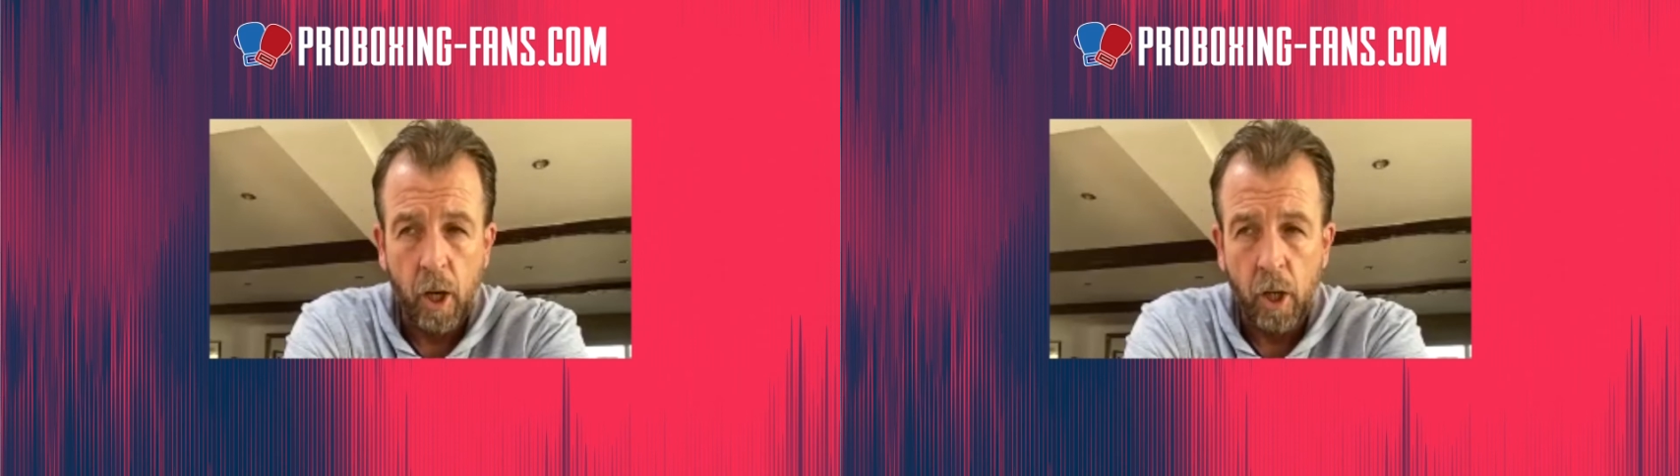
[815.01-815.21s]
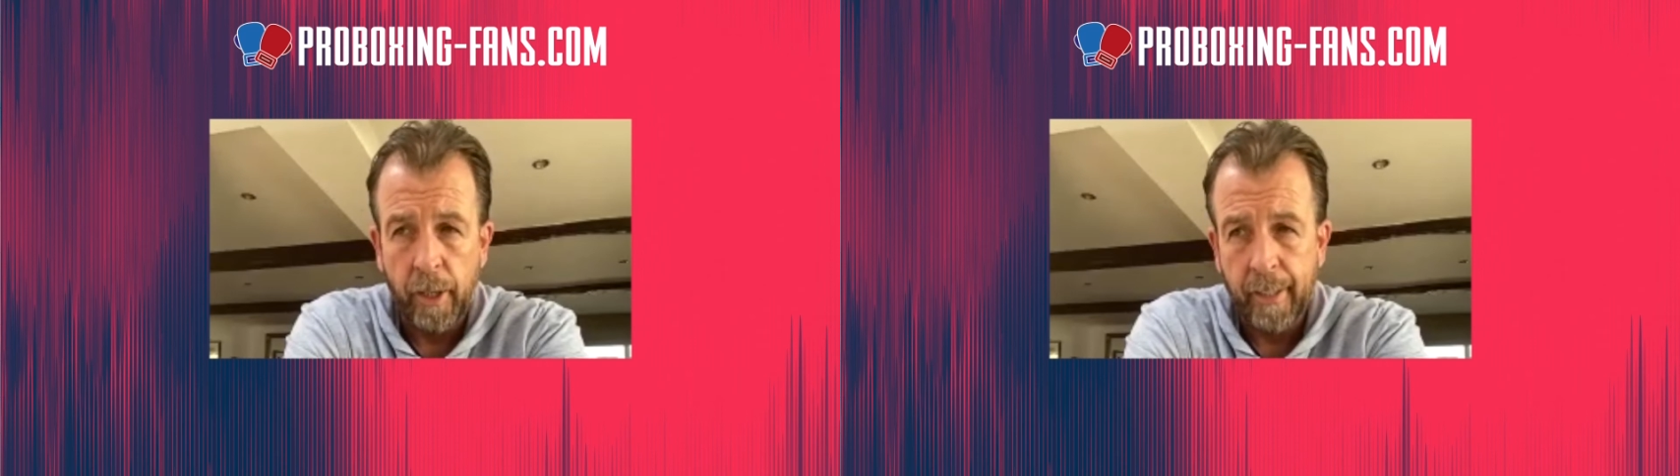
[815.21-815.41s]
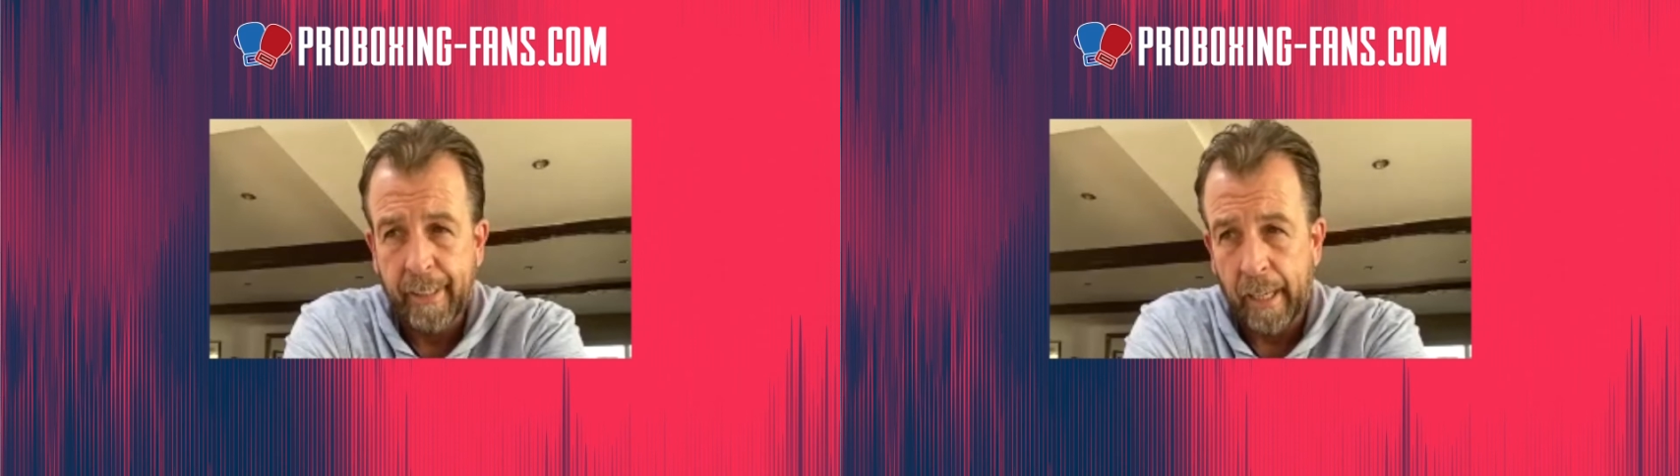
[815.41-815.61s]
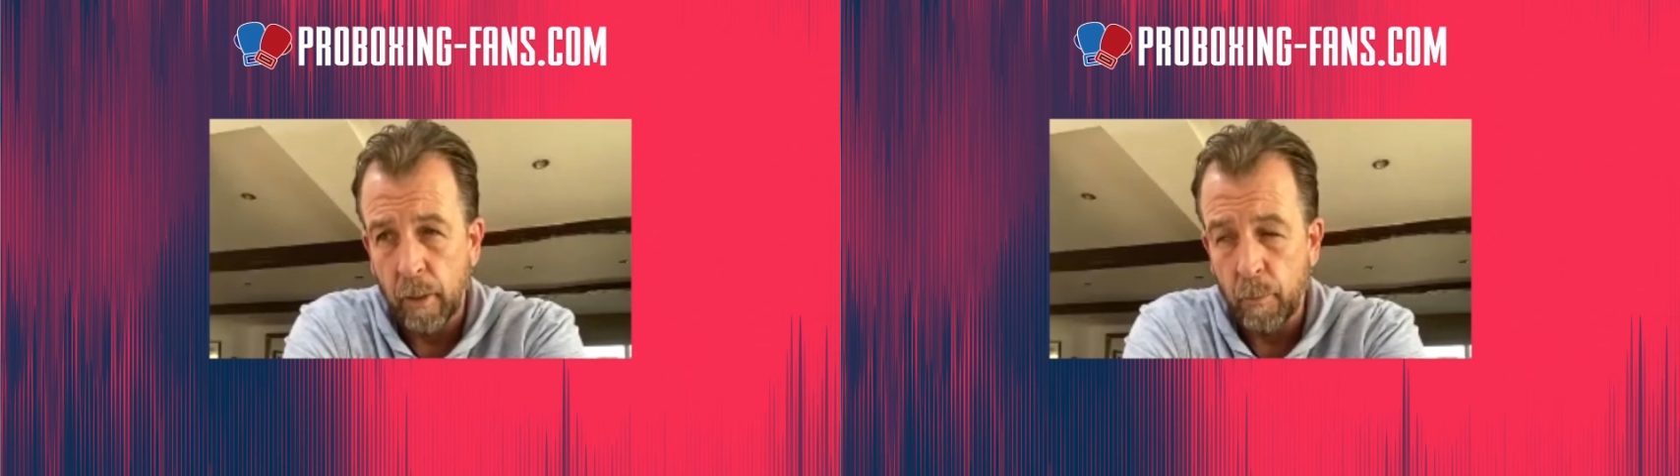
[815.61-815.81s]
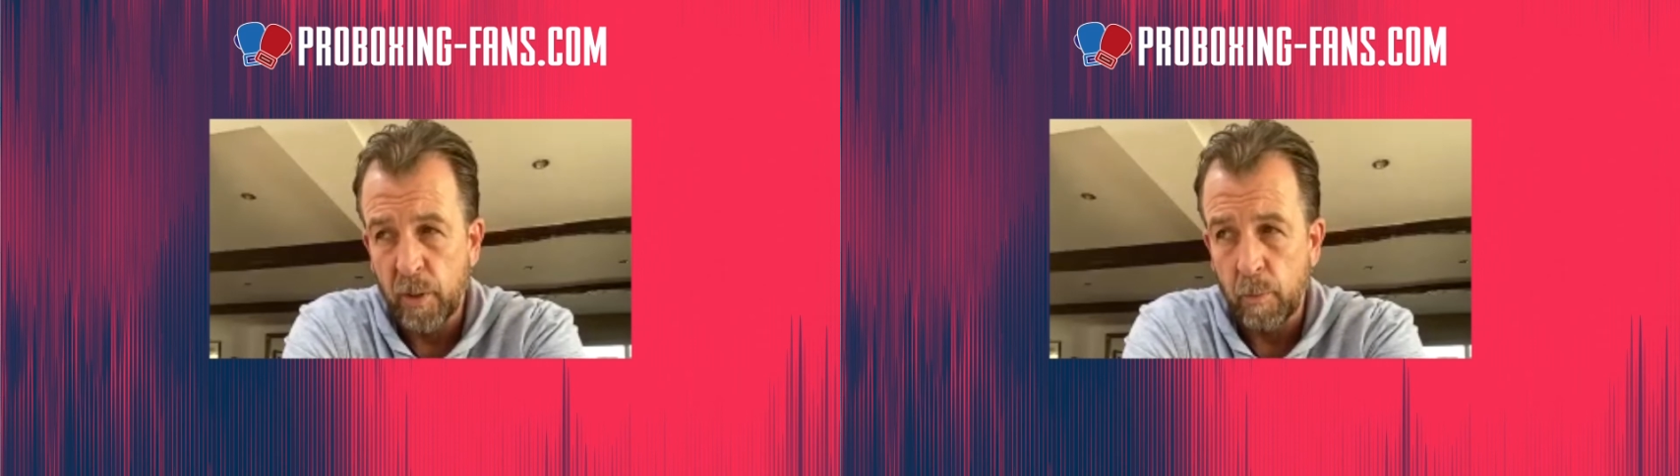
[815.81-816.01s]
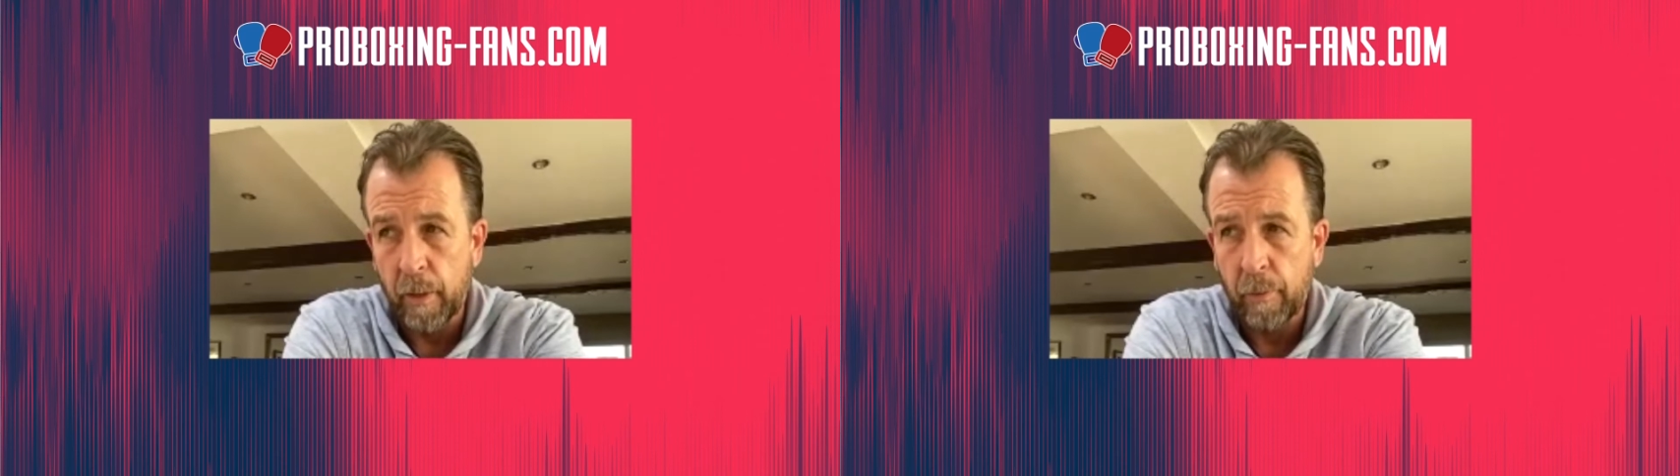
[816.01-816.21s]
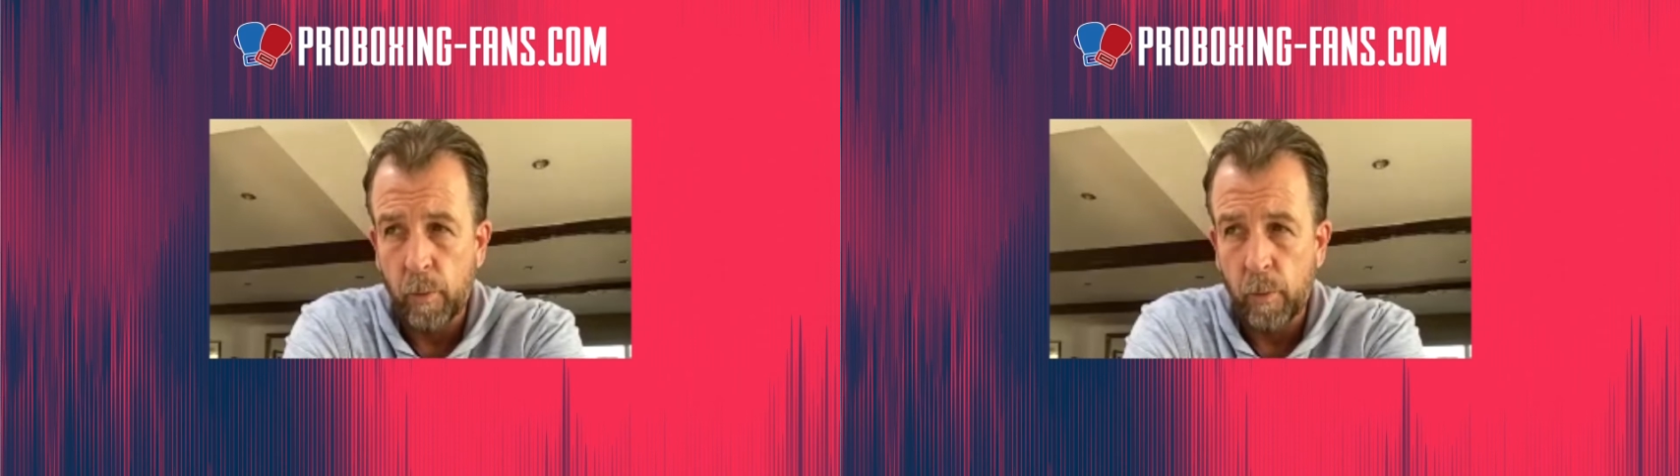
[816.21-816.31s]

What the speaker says: on Callum Smith,